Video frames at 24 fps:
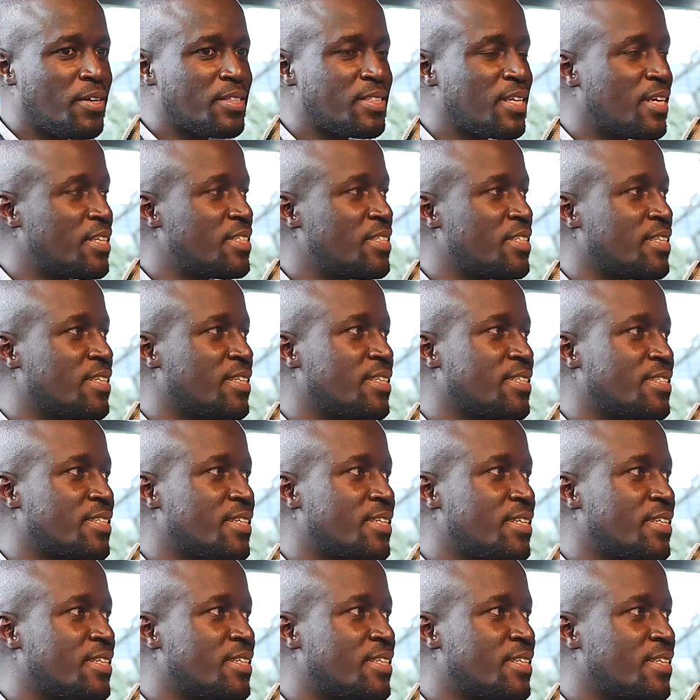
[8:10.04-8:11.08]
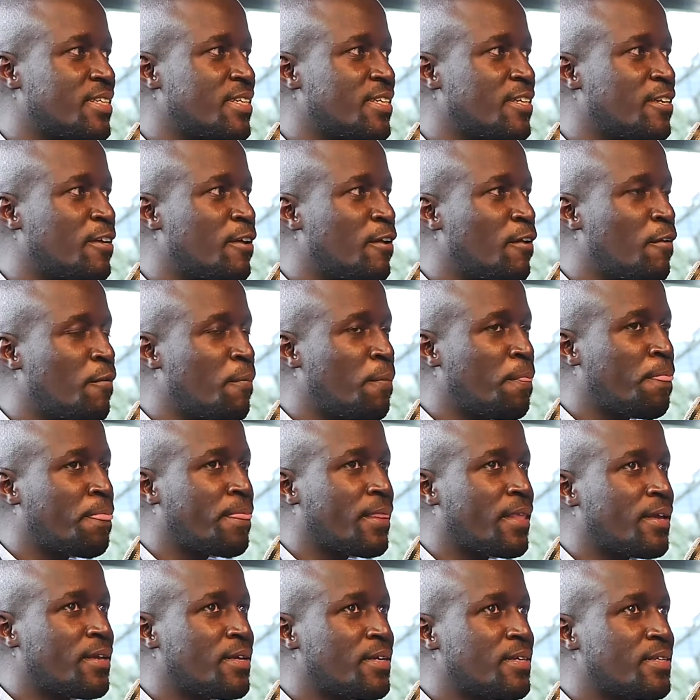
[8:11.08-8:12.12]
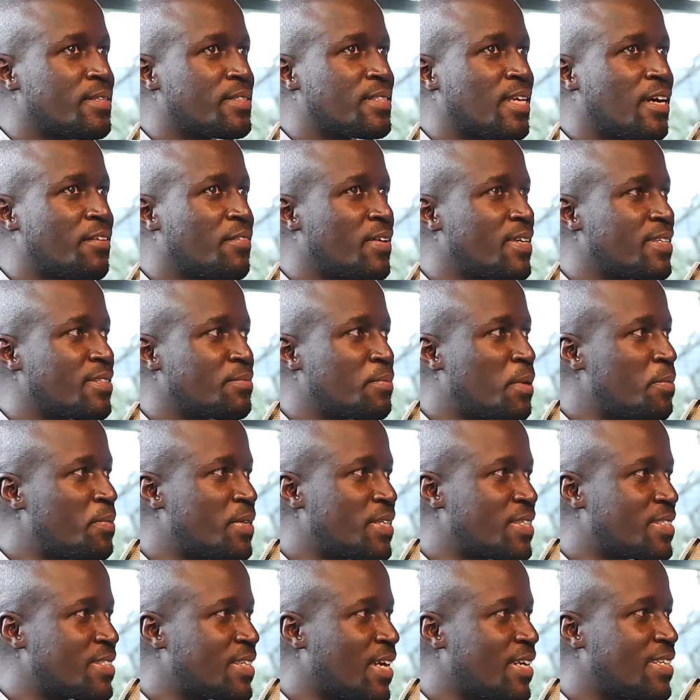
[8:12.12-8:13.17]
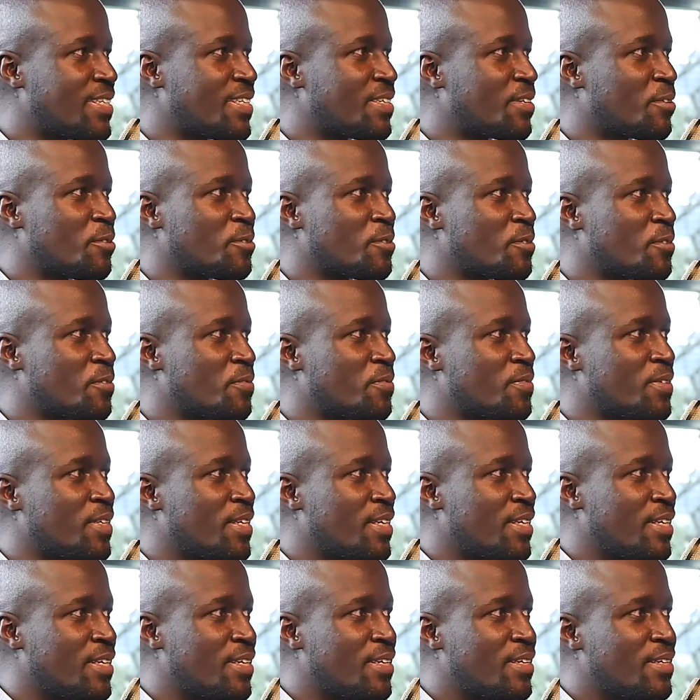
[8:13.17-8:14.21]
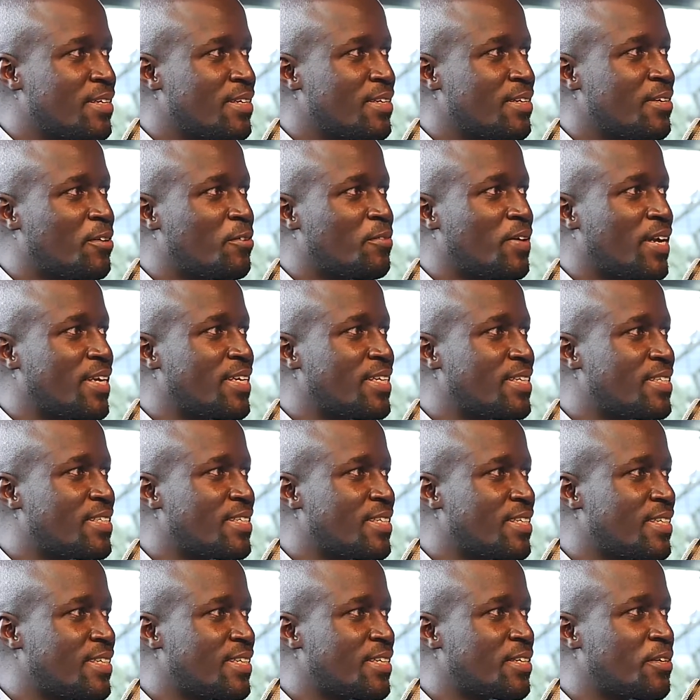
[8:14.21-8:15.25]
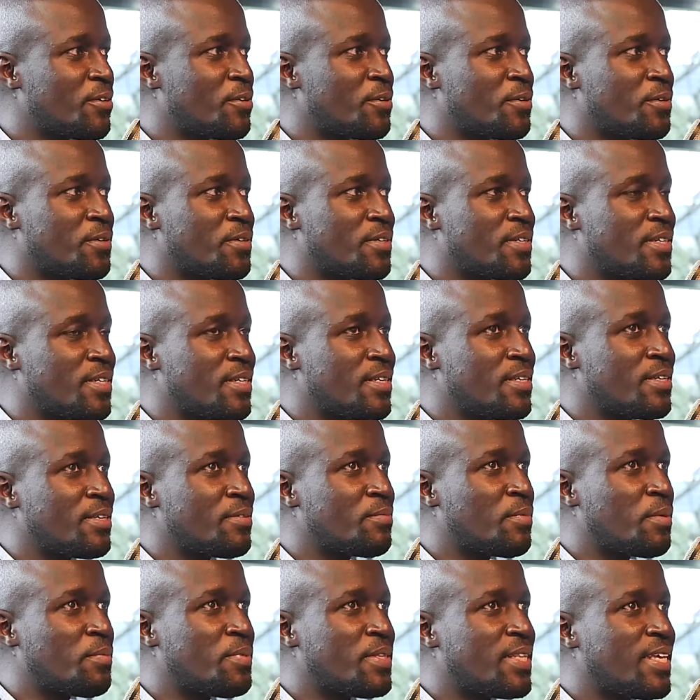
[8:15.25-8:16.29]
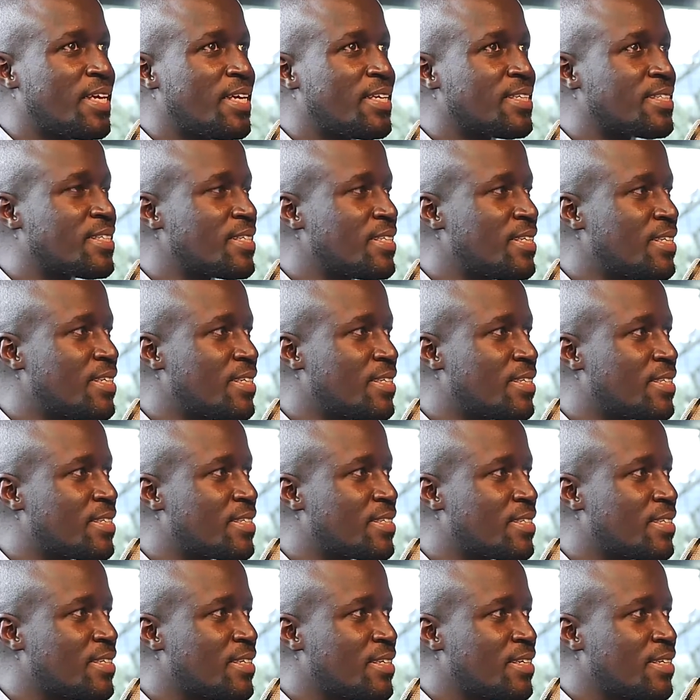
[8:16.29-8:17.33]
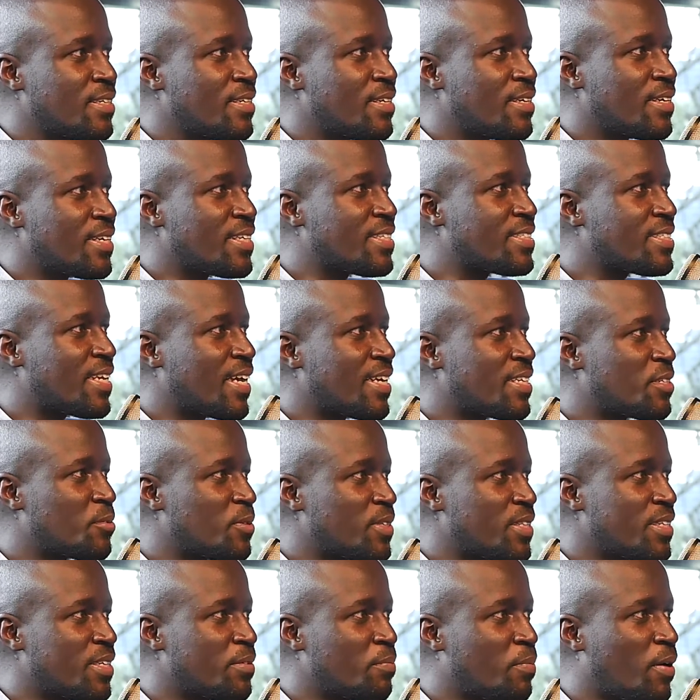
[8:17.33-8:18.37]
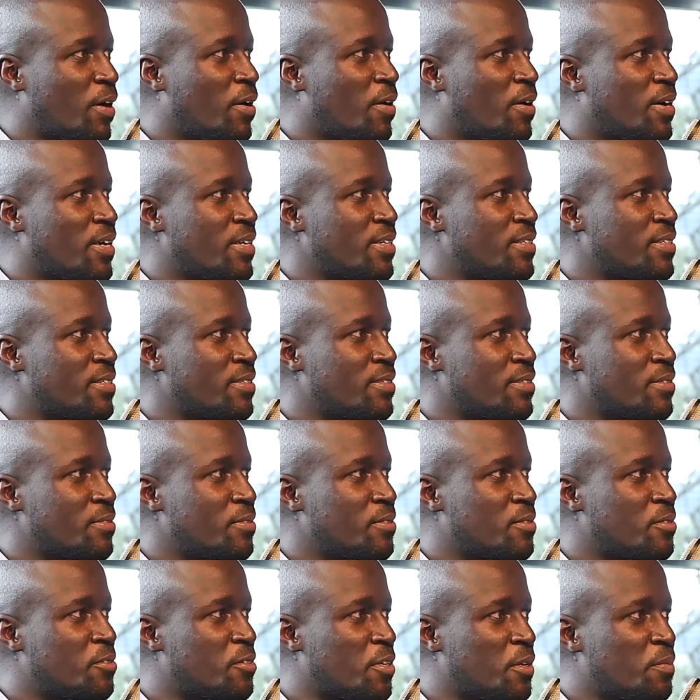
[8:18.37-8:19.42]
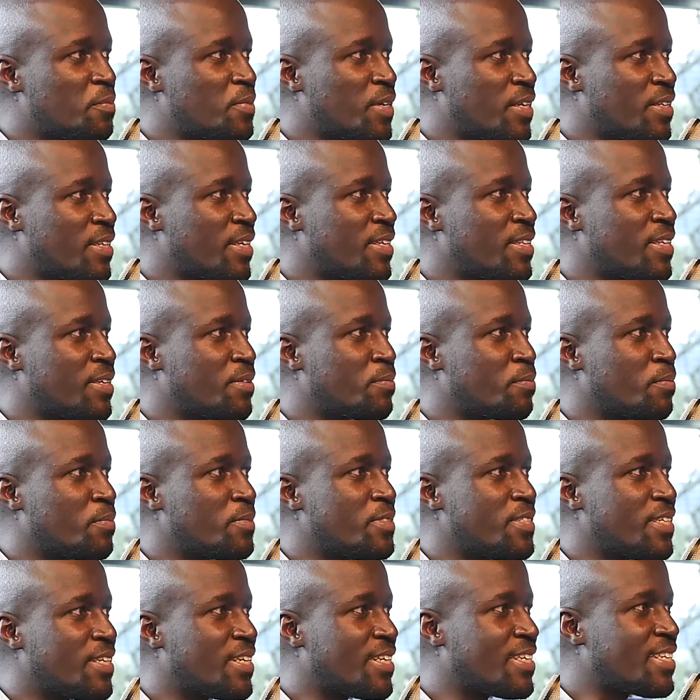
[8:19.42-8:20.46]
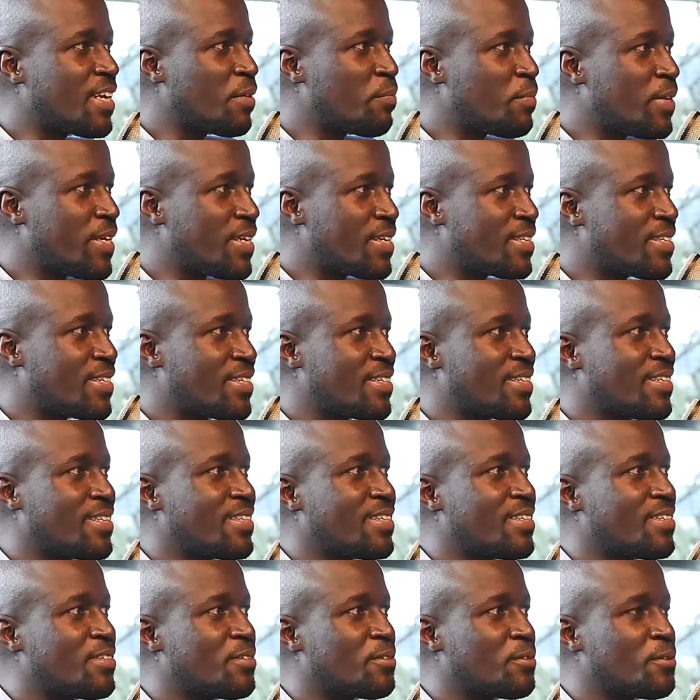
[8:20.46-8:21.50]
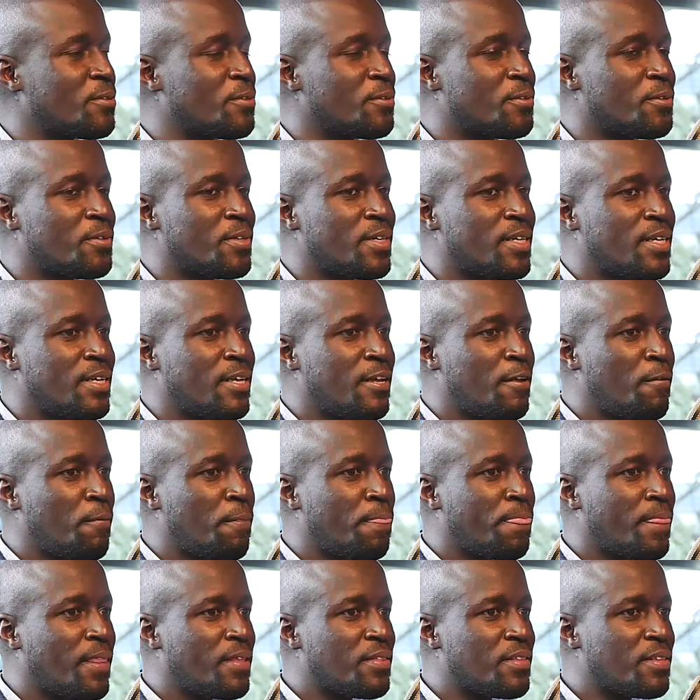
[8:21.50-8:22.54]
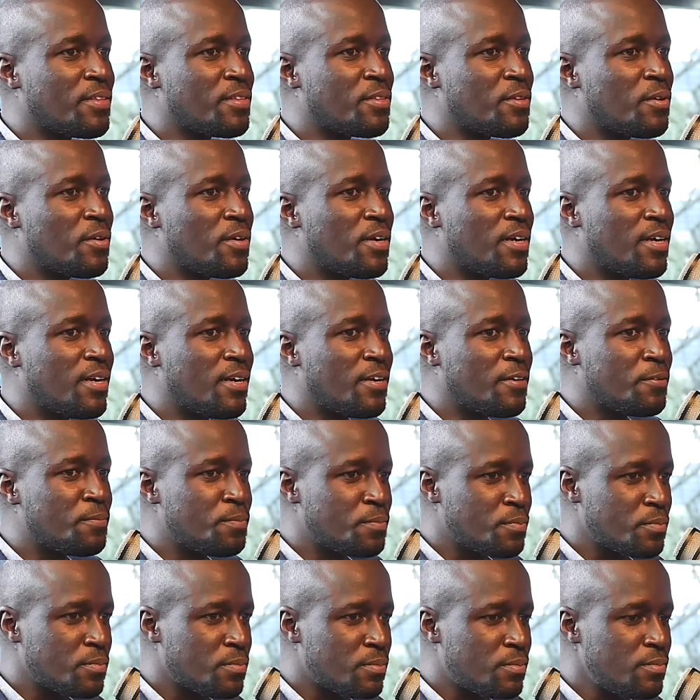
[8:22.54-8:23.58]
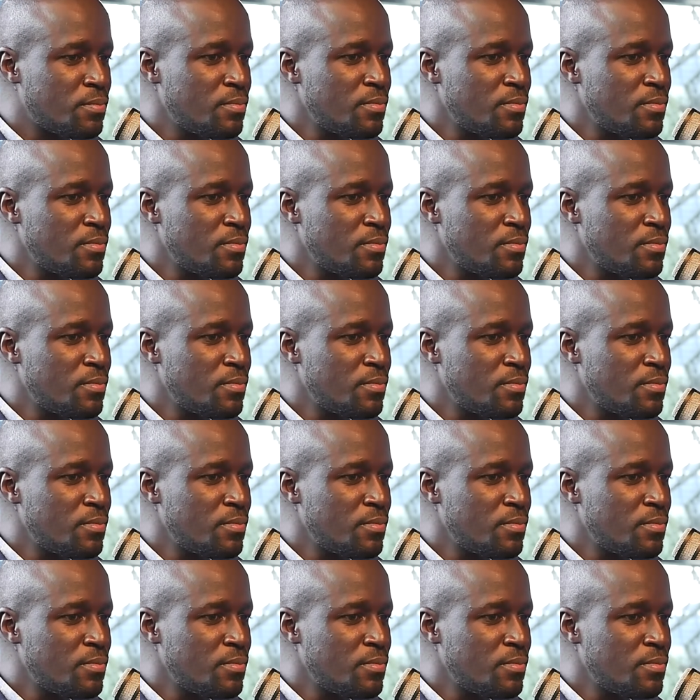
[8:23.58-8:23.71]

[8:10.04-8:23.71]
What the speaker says: power surges, and servers maybe restarting because of overheating, or maybe the AC didn't restart when the power stripped and then the generator peaked. So there were